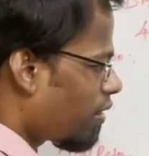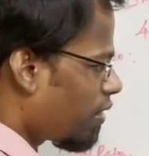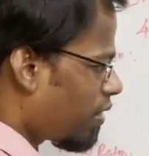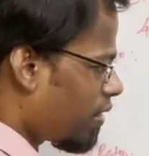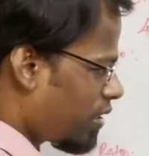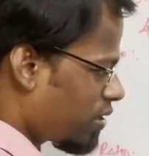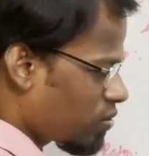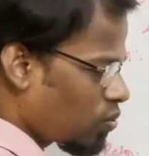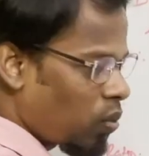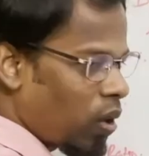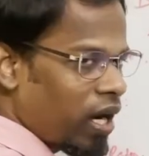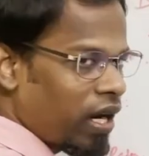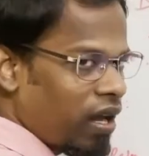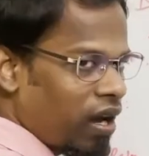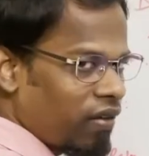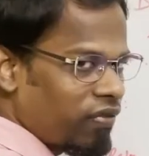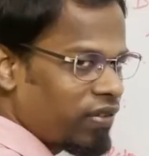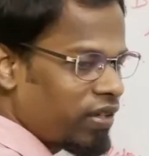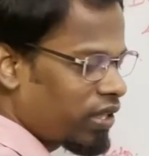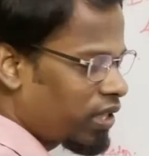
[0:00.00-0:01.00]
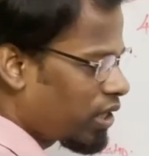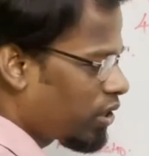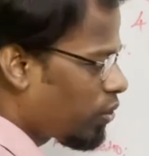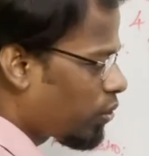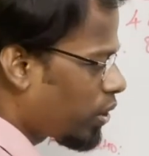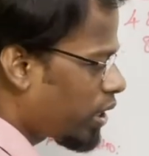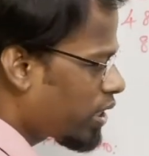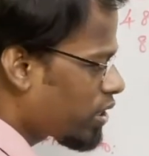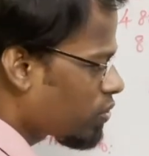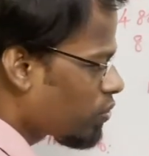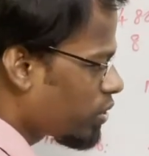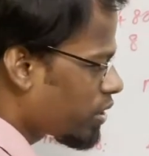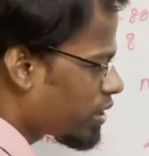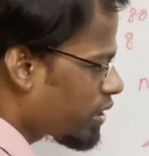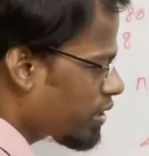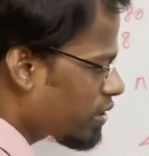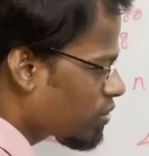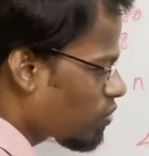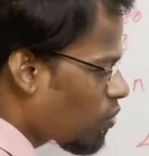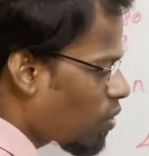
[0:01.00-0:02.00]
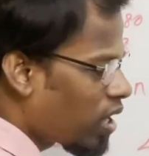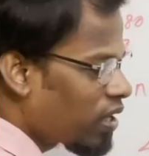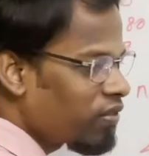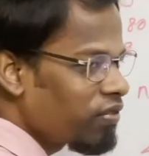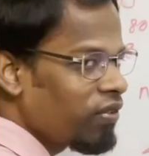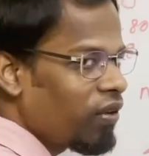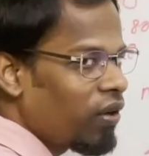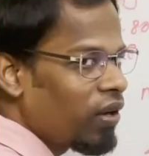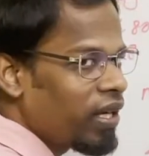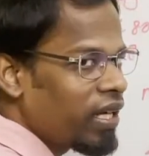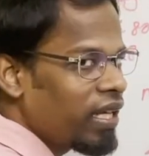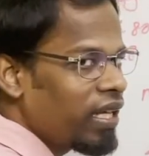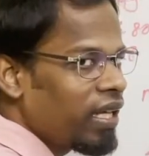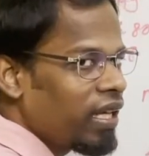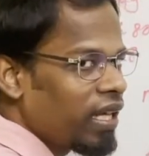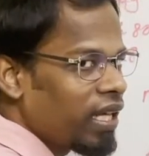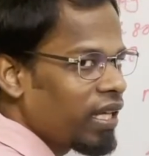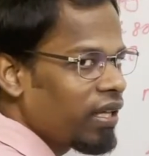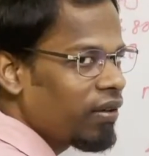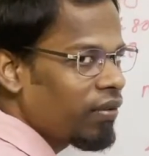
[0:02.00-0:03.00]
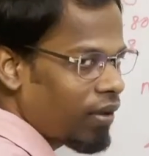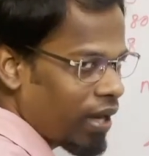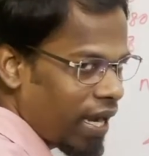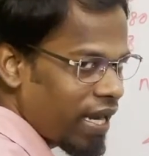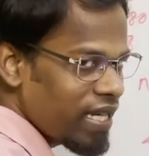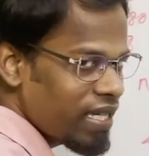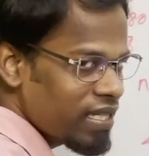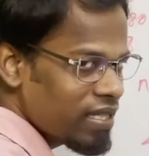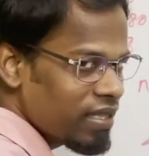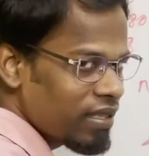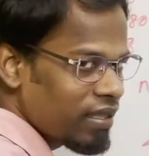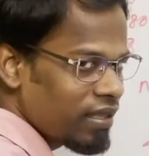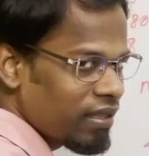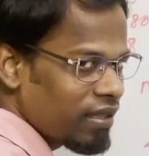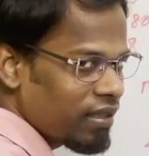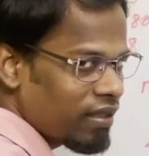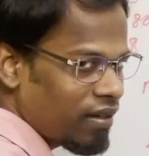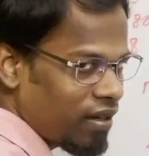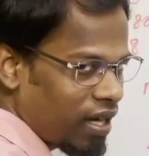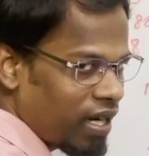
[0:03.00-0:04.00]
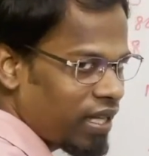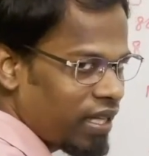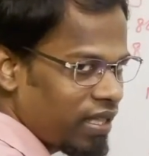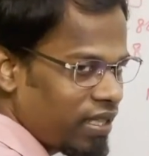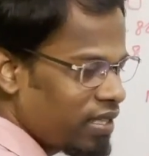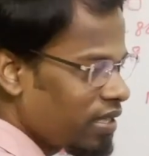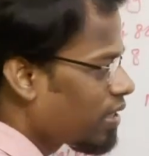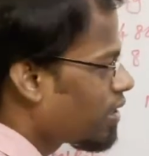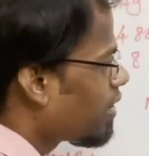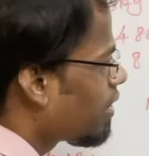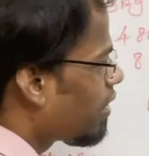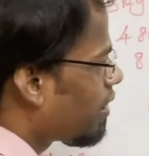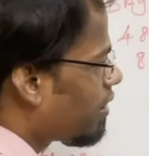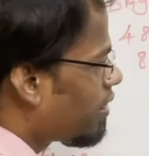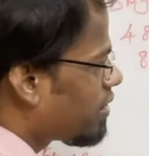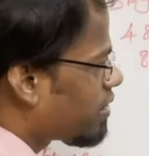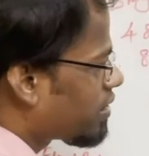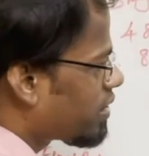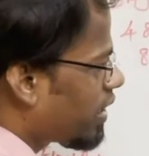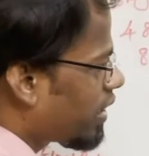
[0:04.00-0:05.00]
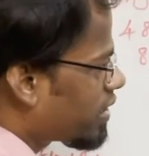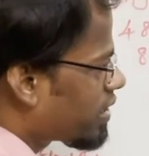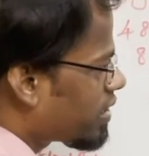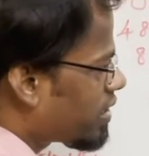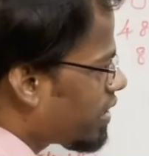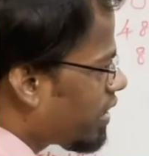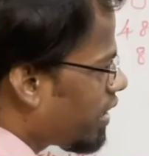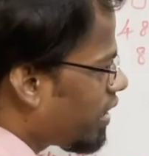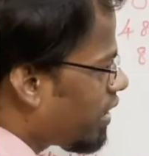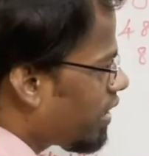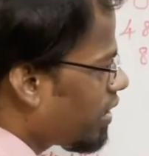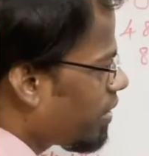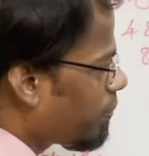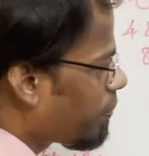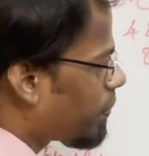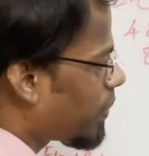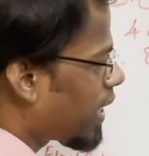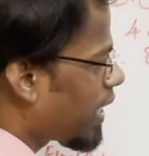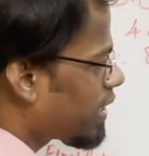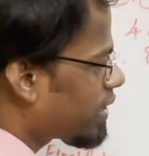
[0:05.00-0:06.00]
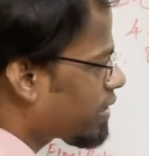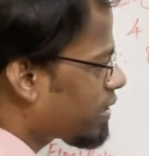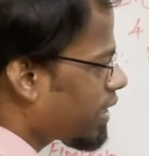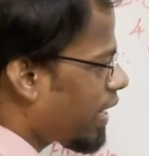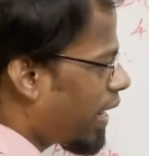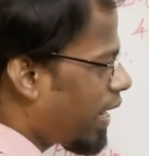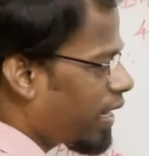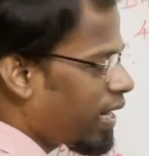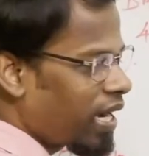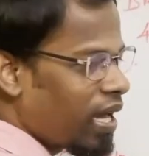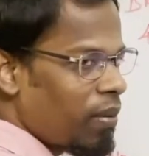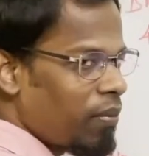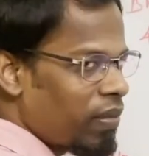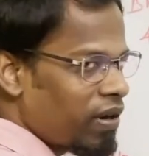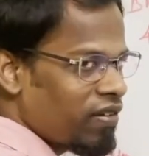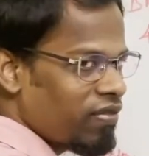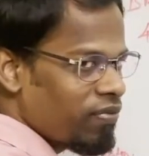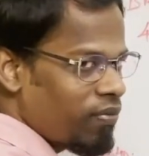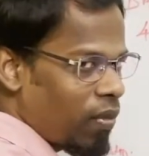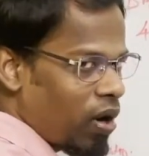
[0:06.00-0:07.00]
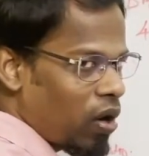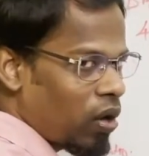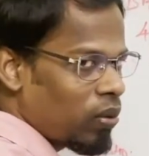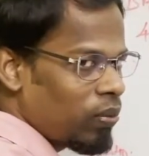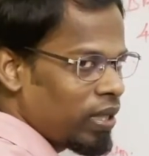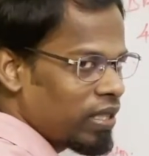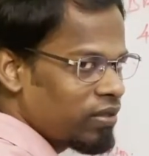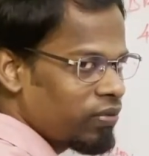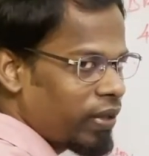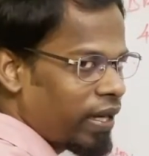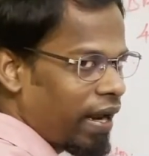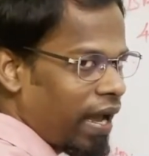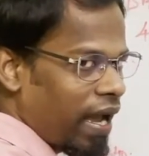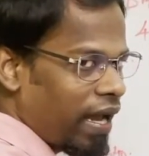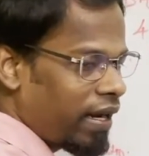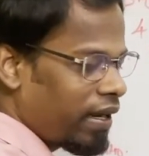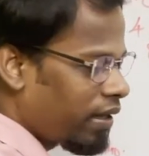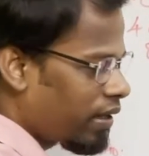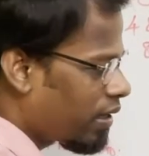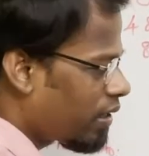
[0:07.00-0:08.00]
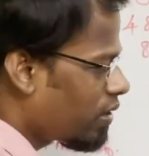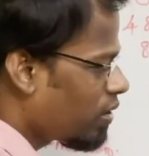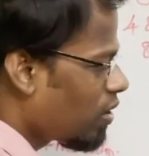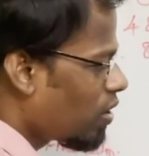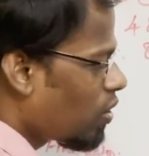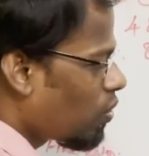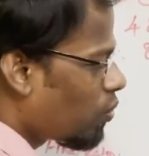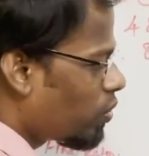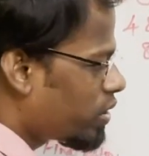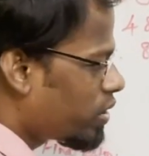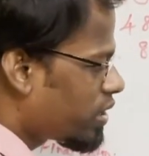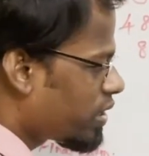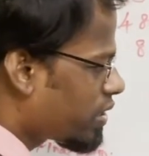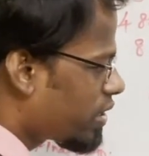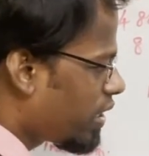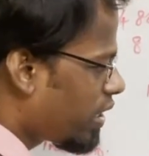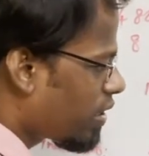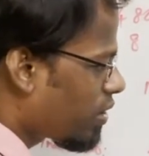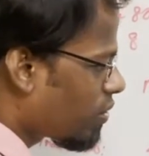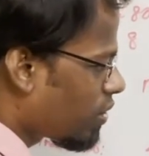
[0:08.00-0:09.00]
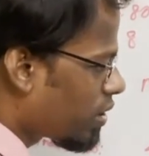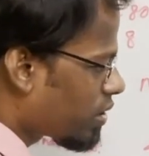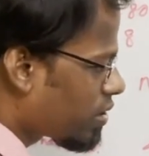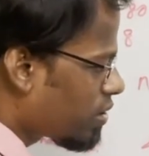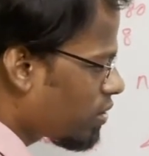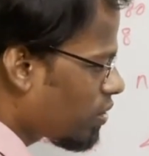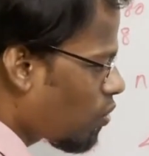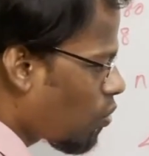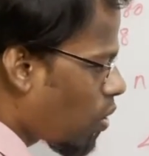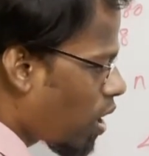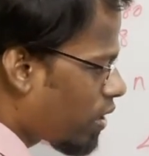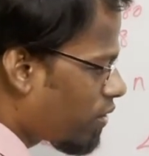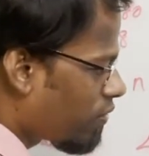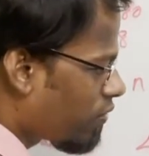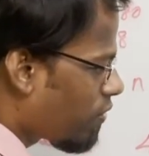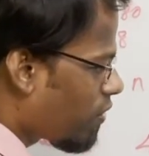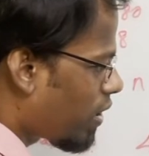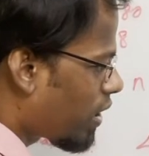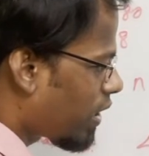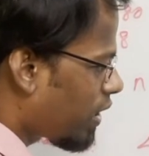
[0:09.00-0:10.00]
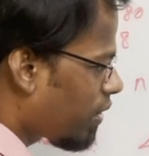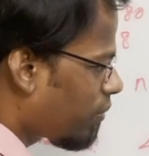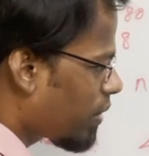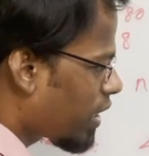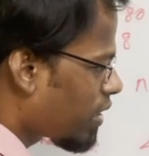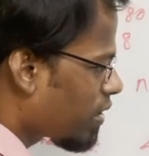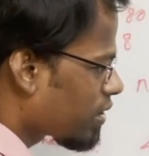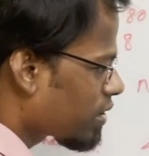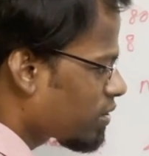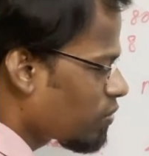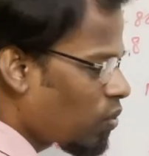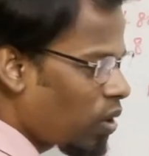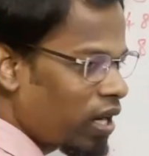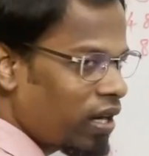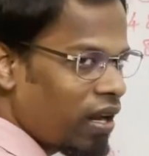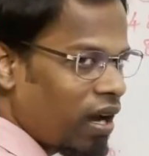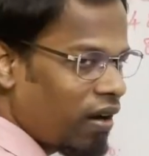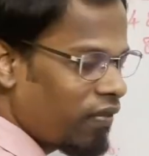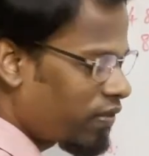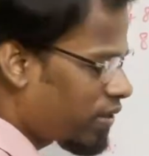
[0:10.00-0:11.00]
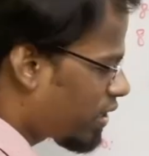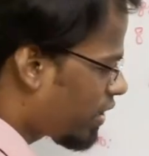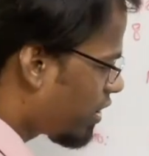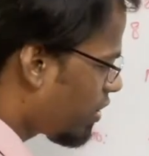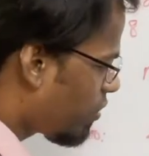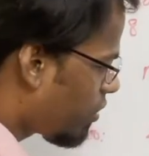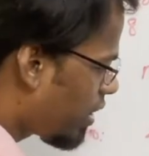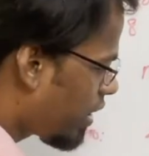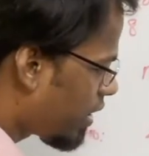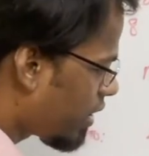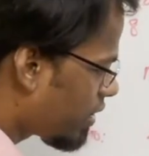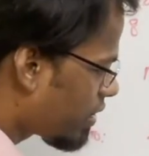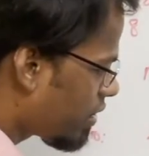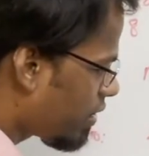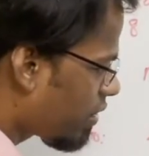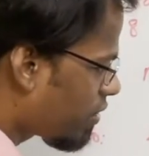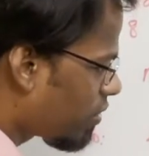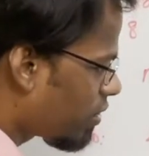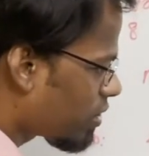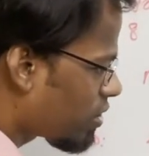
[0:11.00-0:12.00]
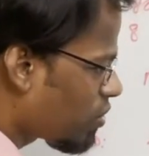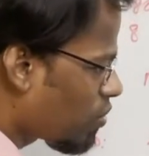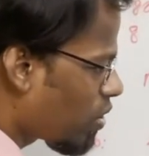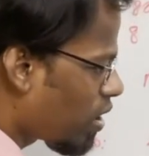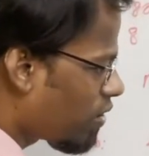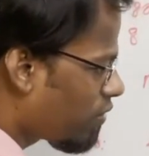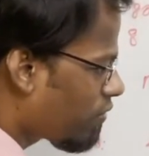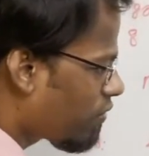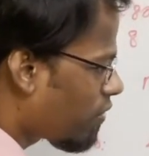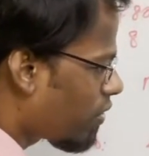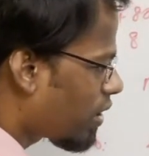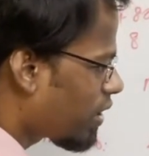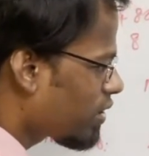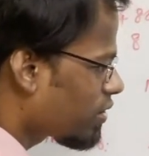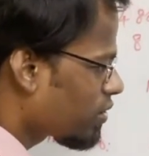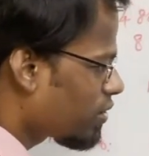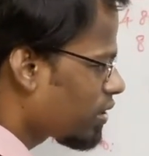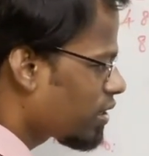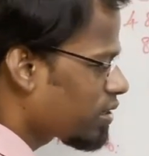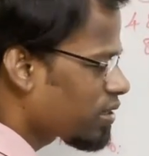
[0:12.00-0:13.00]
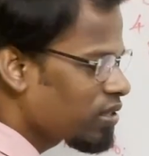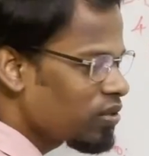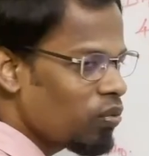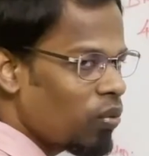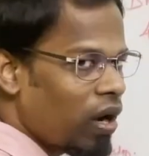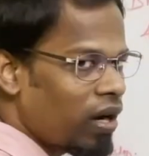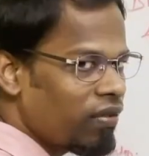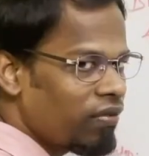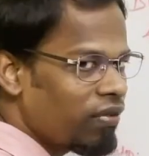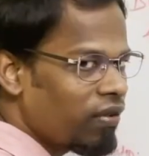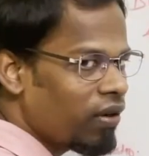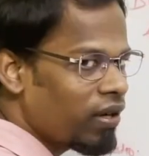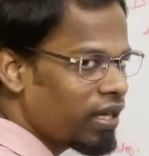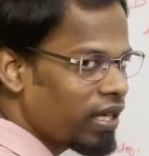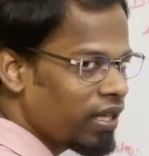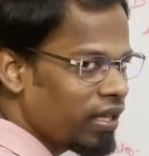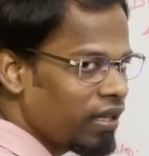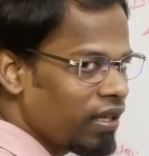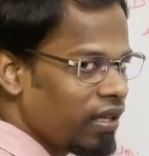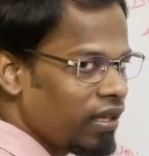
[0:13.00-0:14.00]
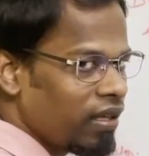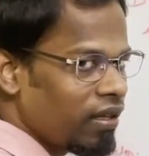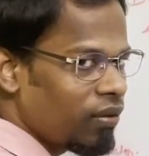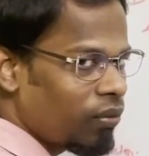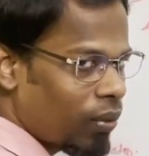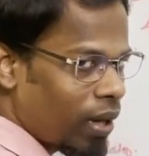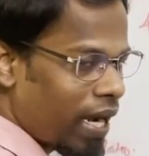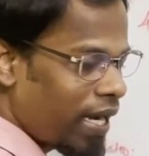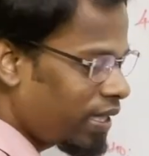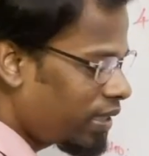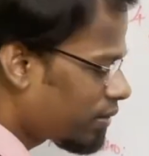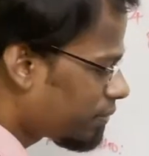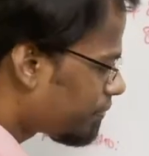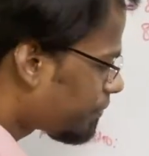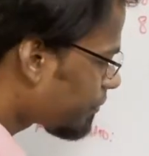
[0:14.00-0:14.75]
This one after the unit, which is 140, right? Got it? This 60 plus n number of marbles were added, which is equals to 140, because 1 after unit is equals to 140, so this is 140, right?